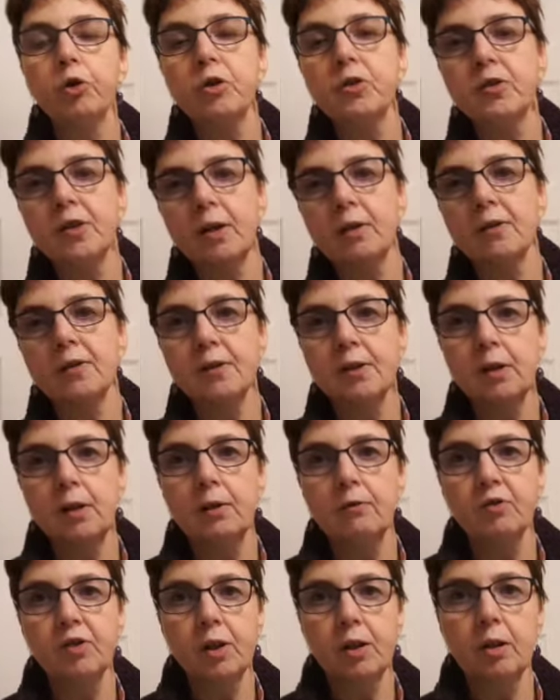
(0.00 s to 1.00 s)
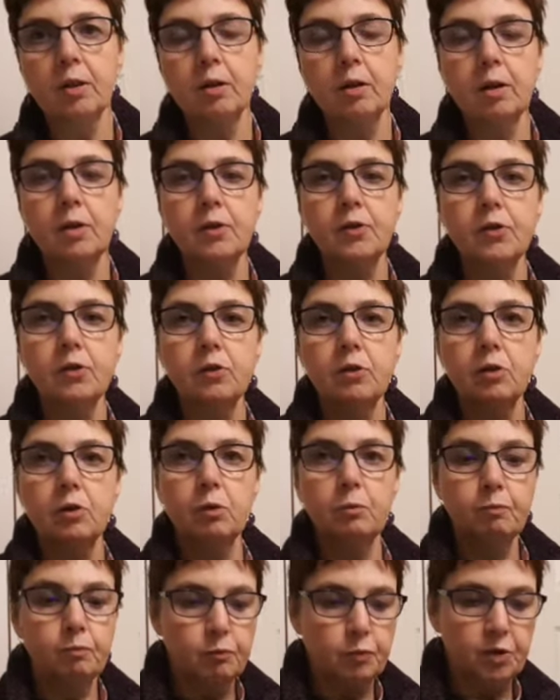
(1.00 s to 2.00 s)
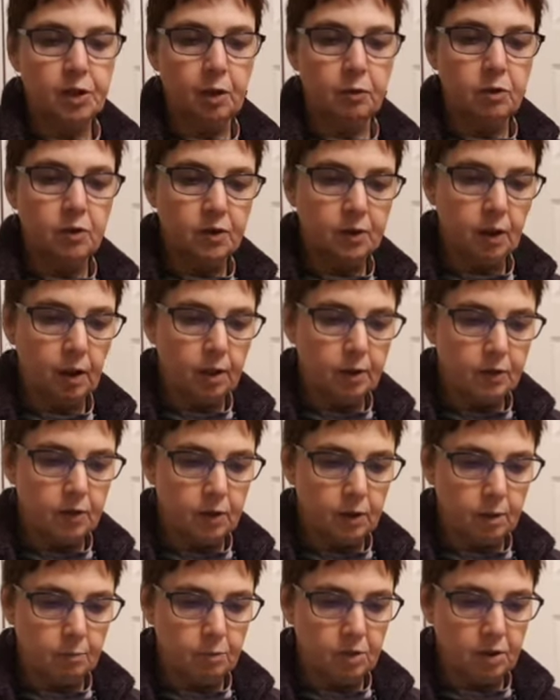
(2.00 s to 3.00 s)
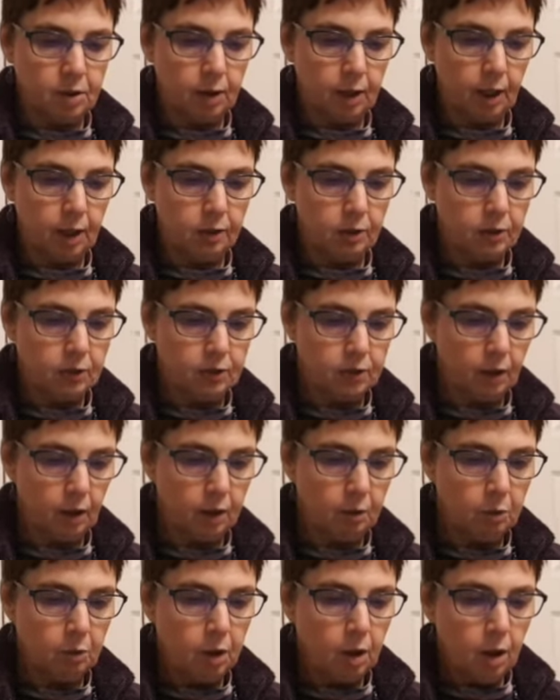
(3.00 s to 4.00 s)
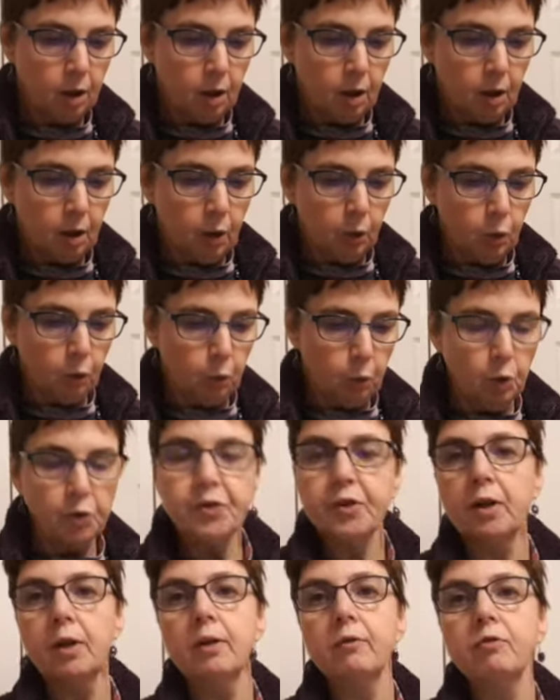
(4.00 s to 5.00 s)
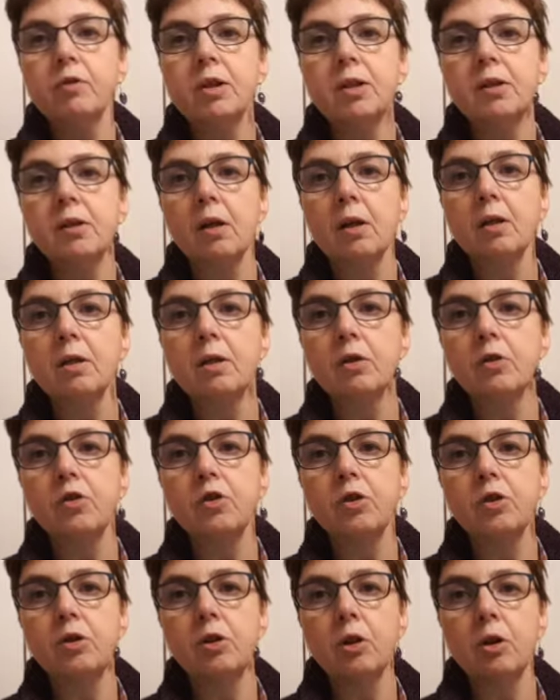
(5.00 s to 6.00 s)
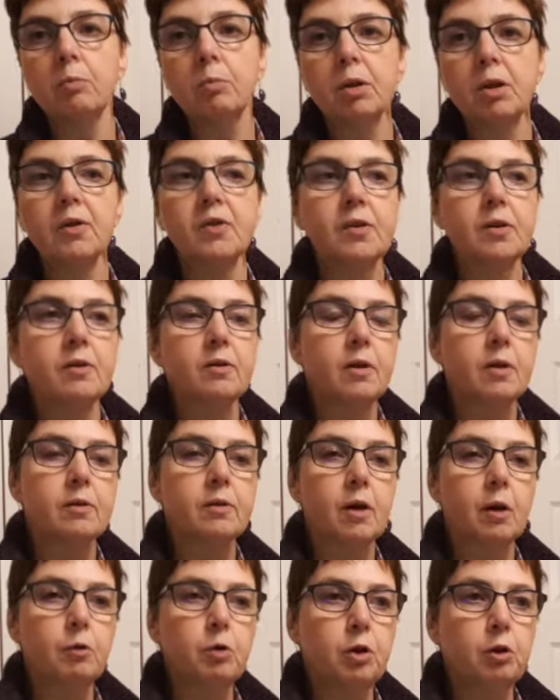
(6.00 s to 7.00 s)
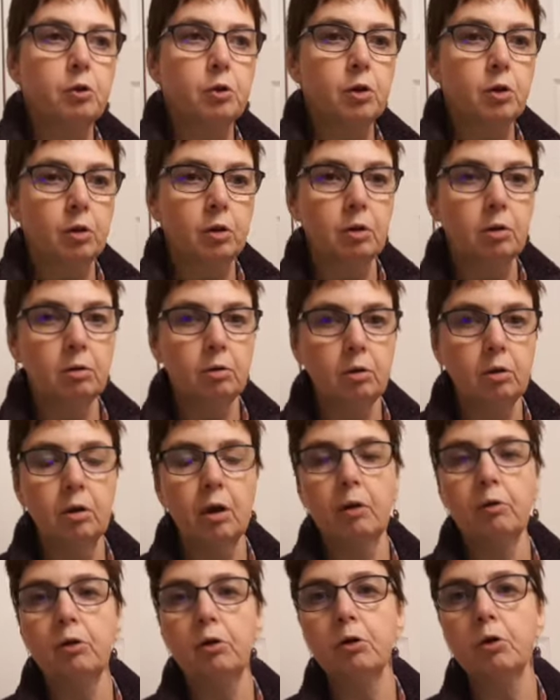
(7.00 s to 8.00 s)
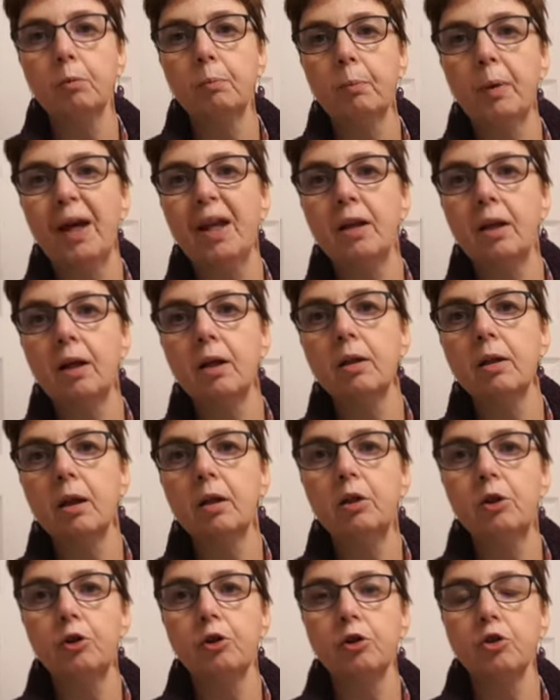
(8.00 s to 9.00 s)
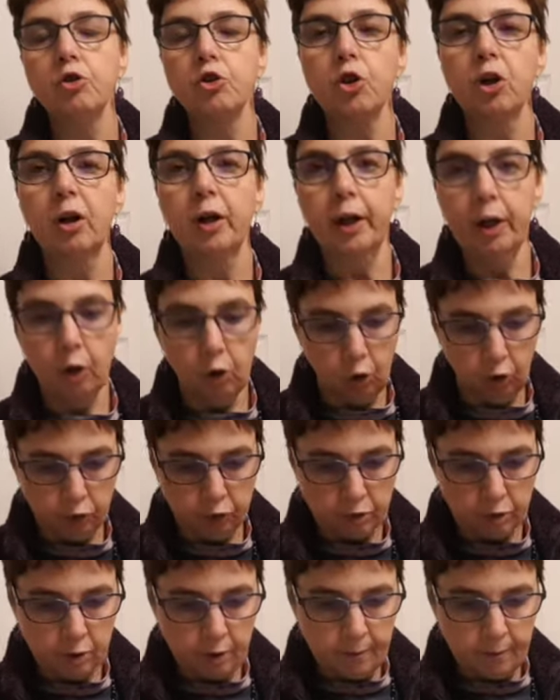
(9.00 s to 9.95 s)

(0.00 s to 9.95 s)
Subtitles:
you set the sleeves in is to sew the side seams together. So what I've decided to do, because it says, oh, you can, you can pin it and then you can try it on,